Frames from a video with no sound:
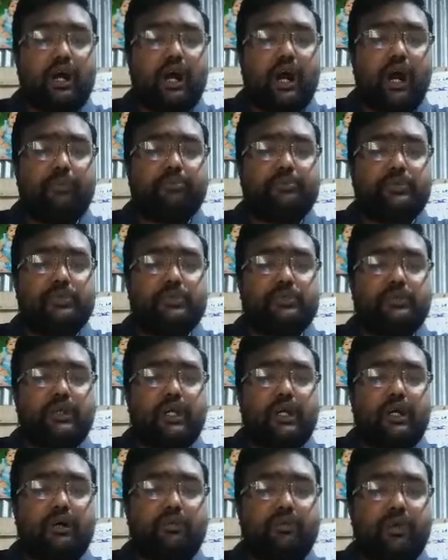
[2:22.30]
up to
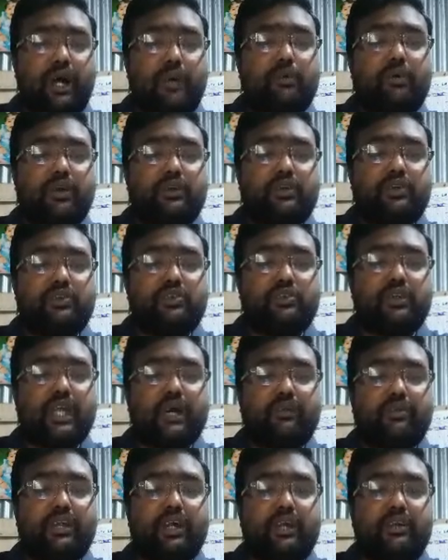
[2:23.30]
500 to
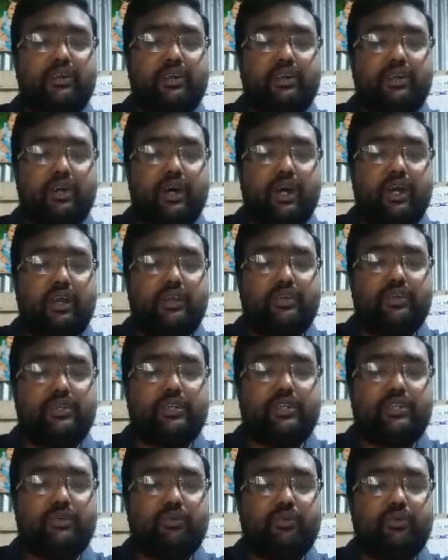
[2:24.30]
1100 AD,
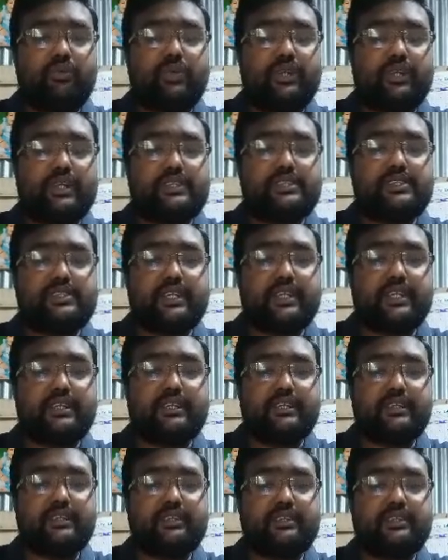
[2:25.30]
we can say
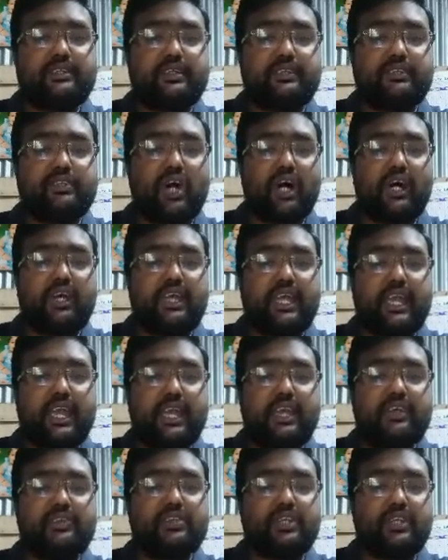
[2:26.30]
this is the Dark
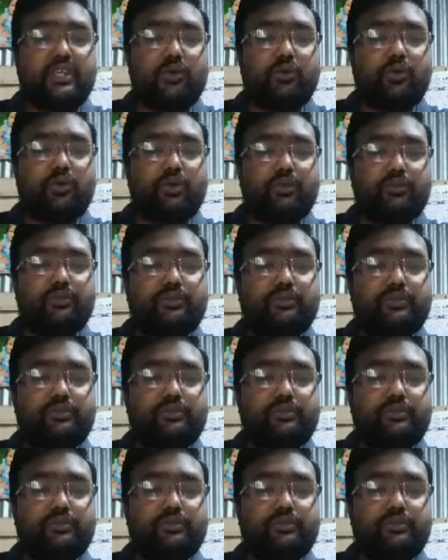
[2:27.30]
Age in Europe.